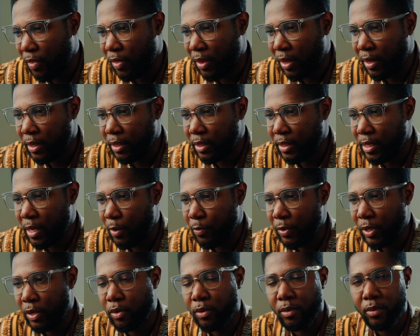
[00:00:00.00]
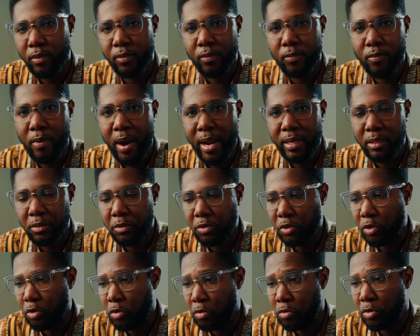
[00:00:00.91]
And then there we go, right?
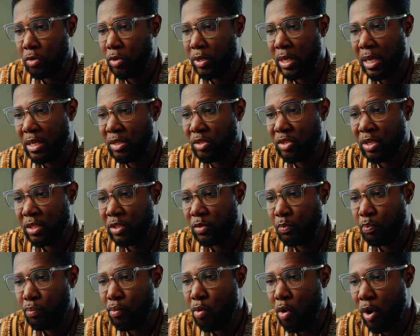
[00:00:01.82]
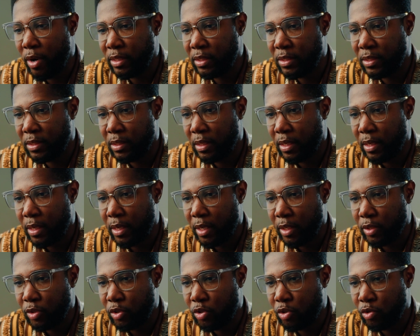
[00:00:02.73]
So you can just point
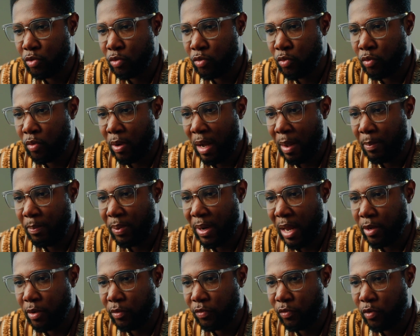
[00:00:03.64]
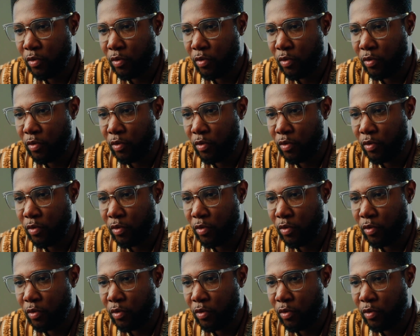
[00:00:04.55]
to apply your